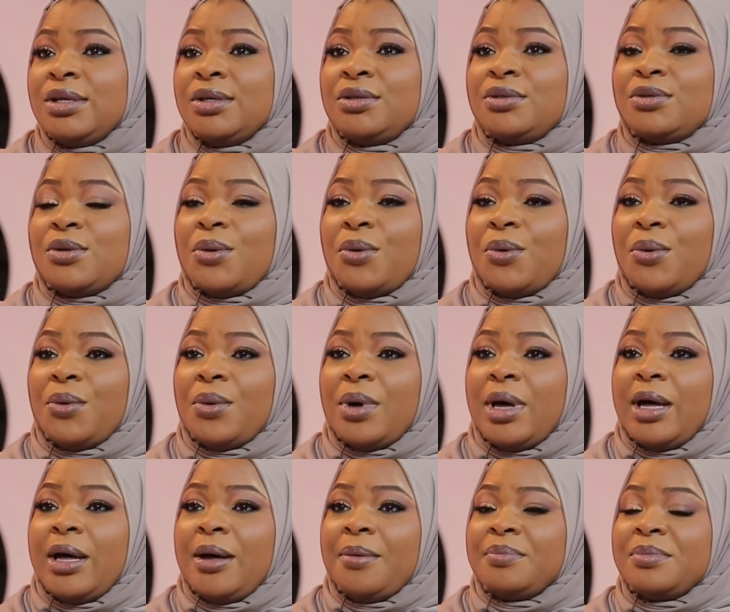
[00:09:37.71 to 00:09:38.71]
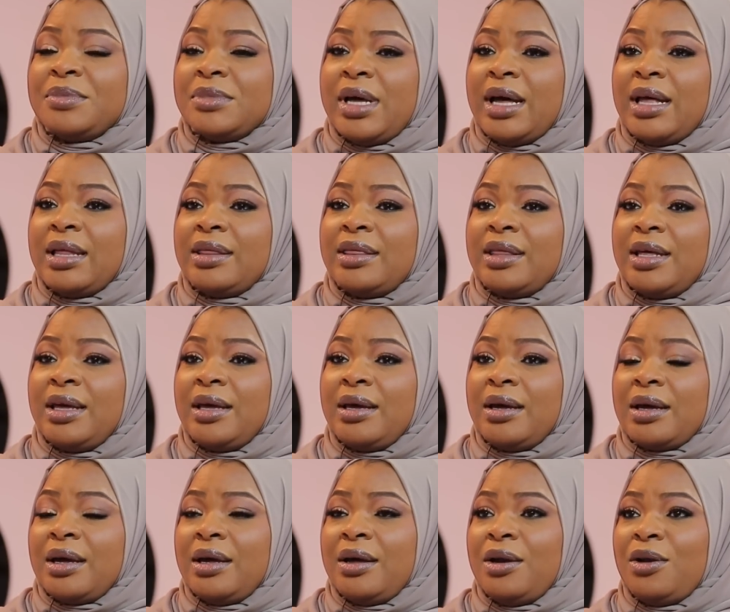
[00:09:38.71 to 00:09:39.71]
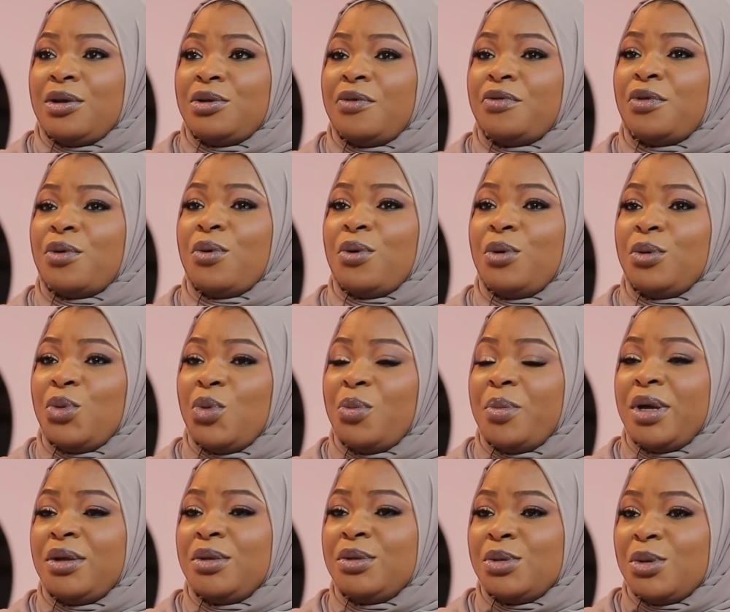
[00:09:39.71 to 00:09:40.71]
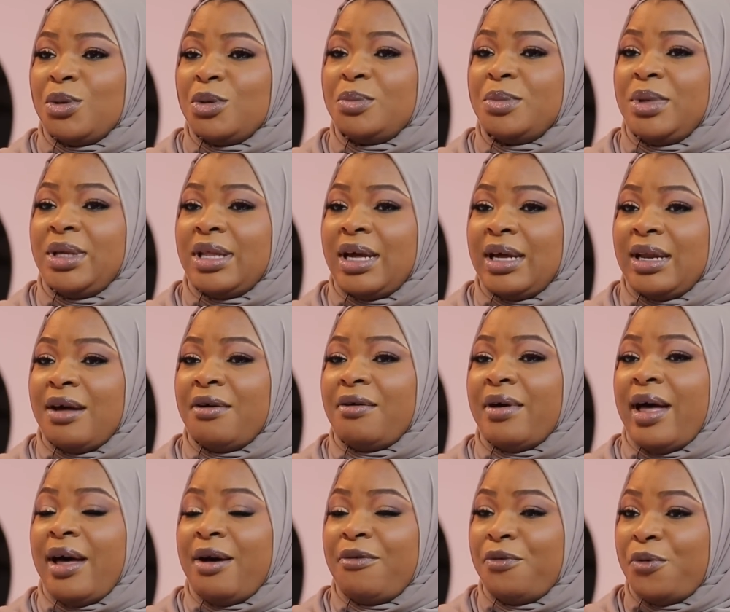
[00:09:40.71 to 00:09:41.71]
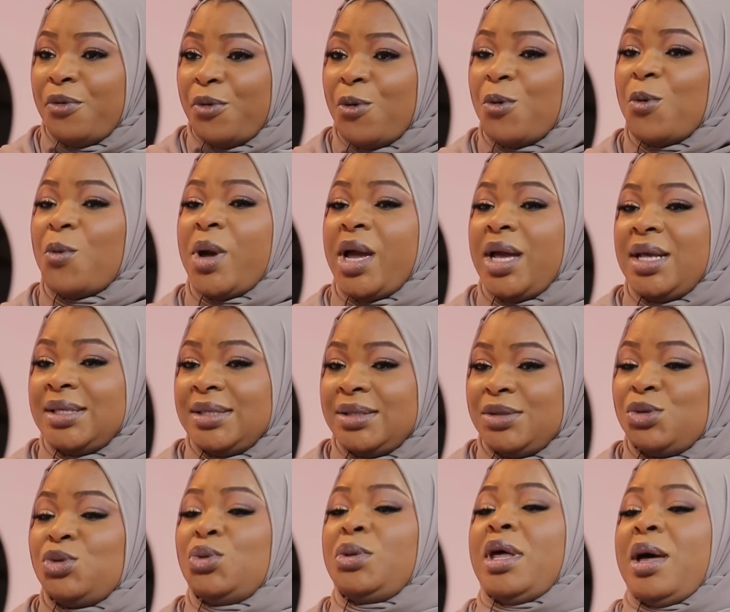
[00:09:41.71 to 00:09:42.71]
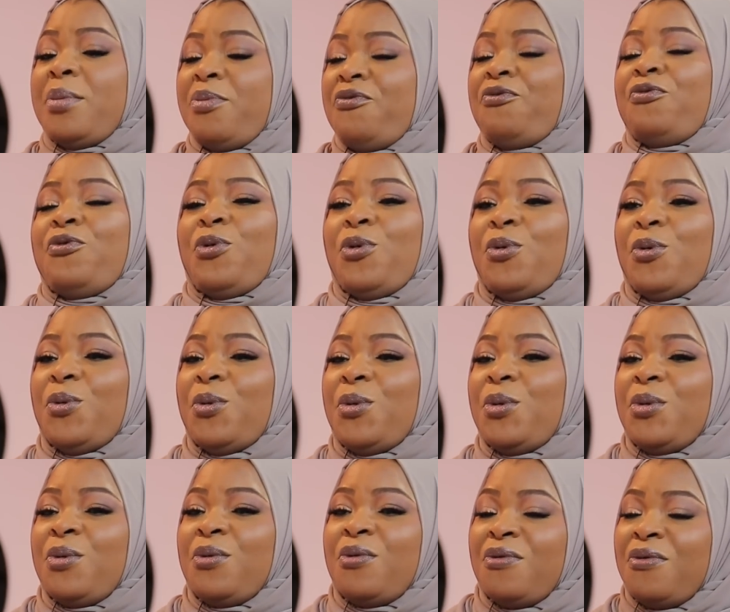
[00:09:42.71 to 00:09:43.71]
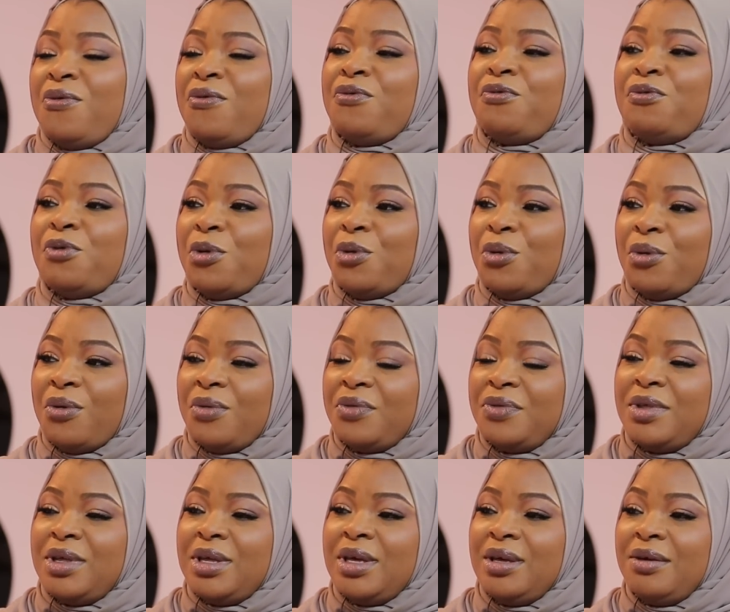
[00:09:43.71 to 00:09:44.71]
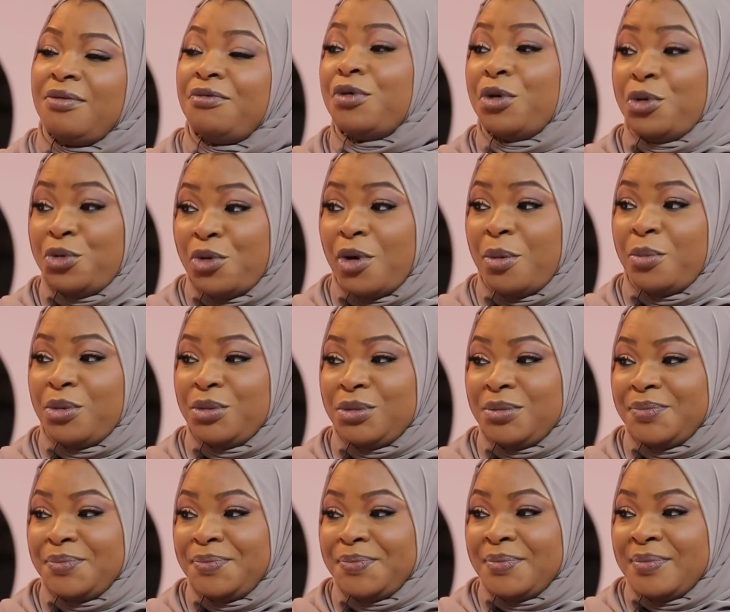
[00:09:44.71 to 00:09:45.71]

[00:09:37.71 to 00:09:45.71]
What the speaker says: So I think a lot of the old women told me that I've always stood up for the vulnerable.